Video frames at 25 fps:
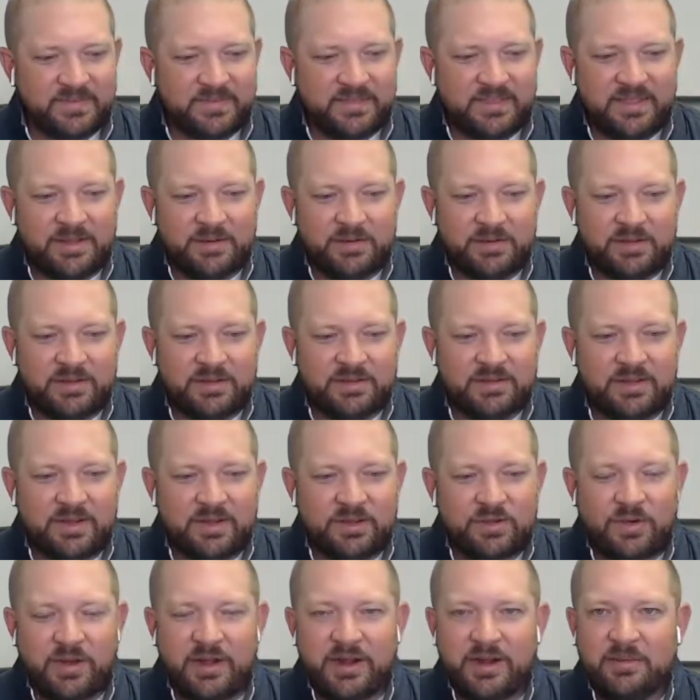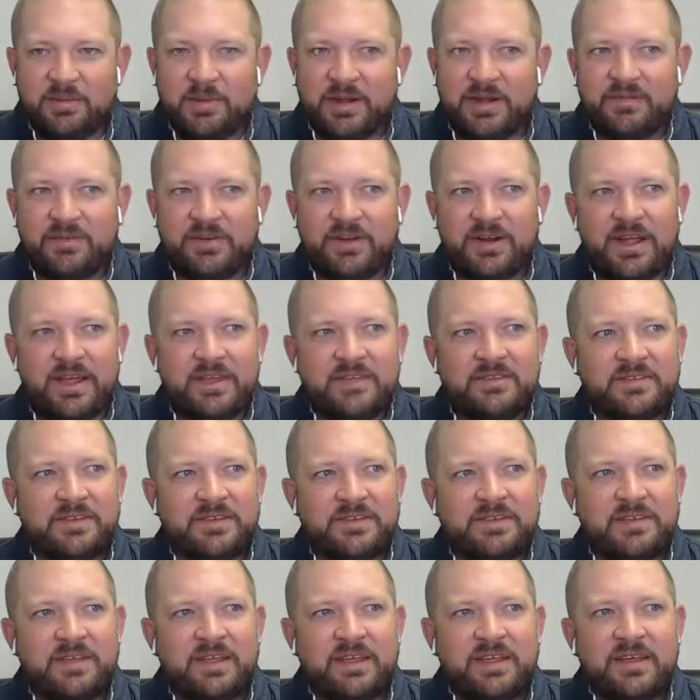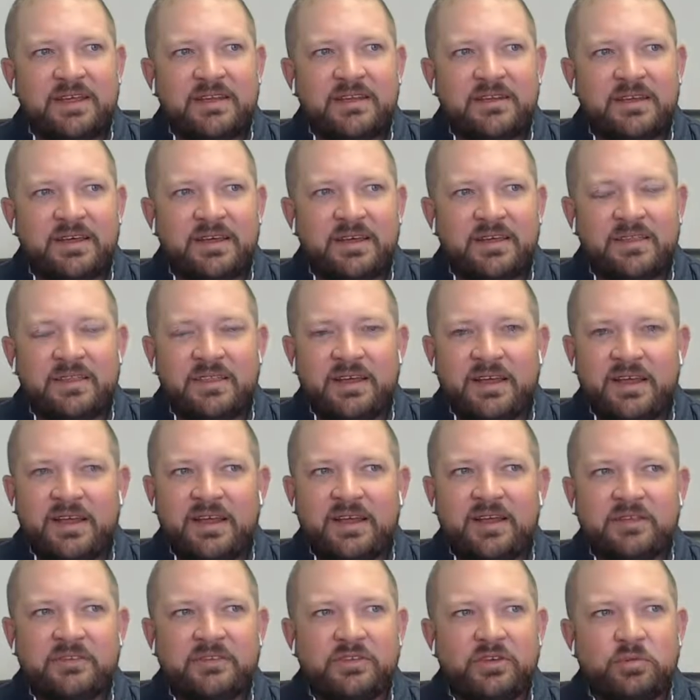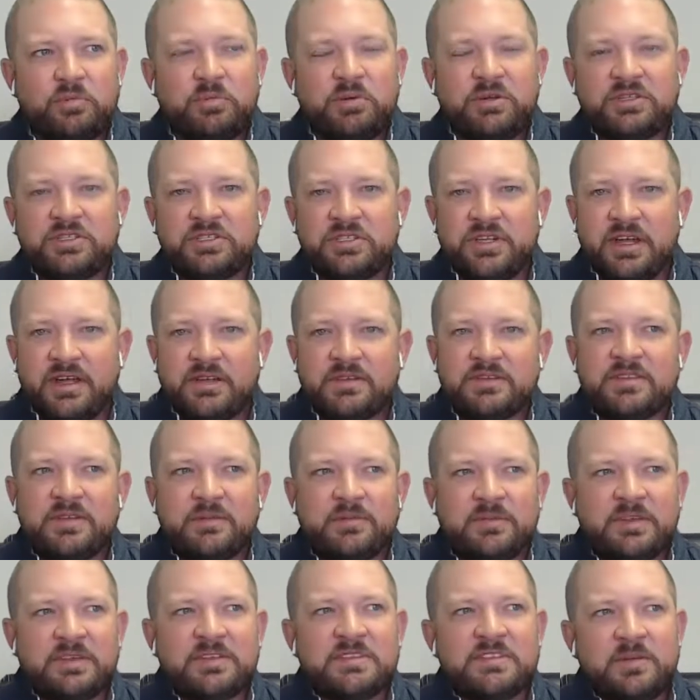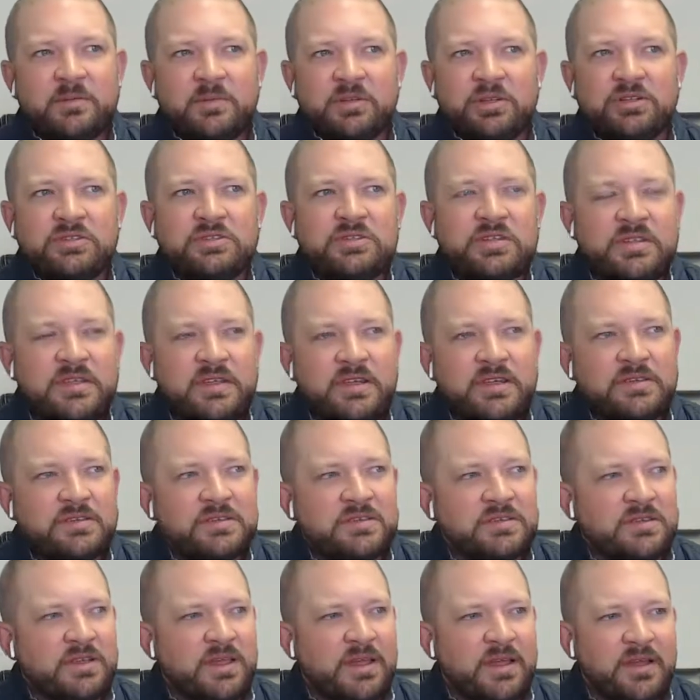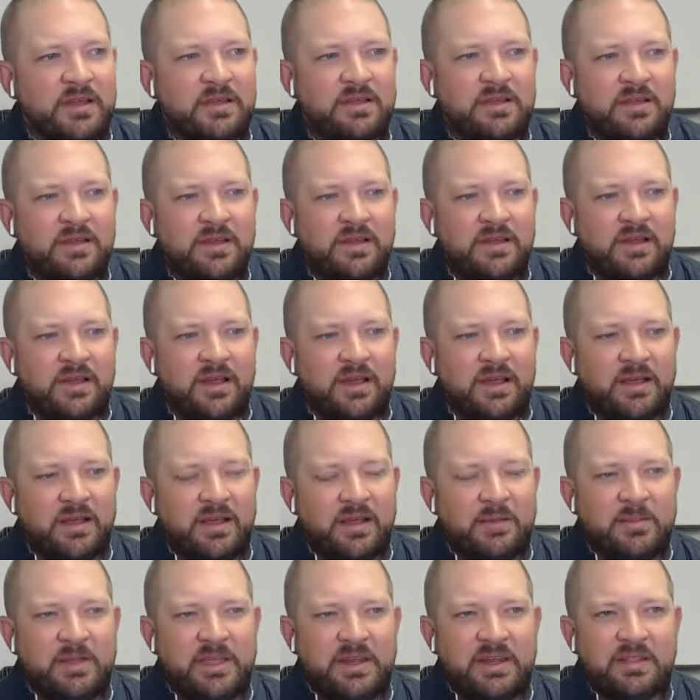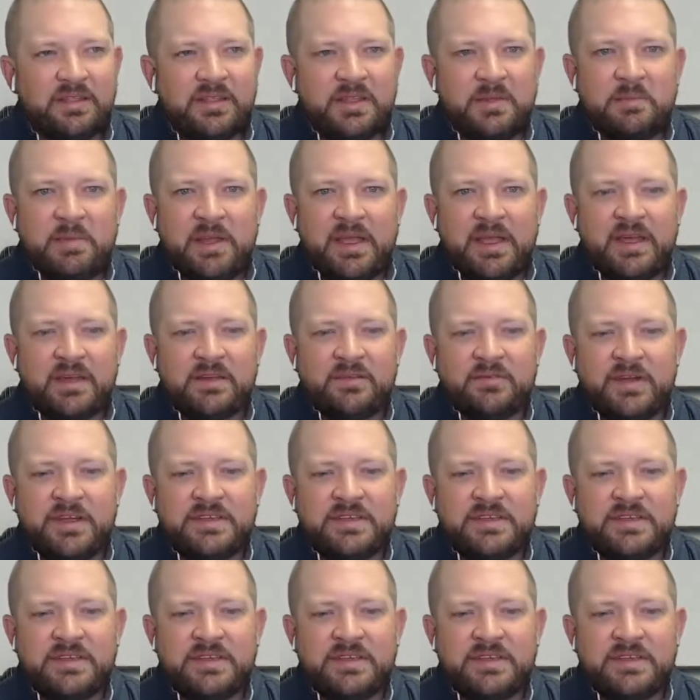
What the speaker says: They were acquired by Verizon, and they also pushed out something similar to this, immediately banned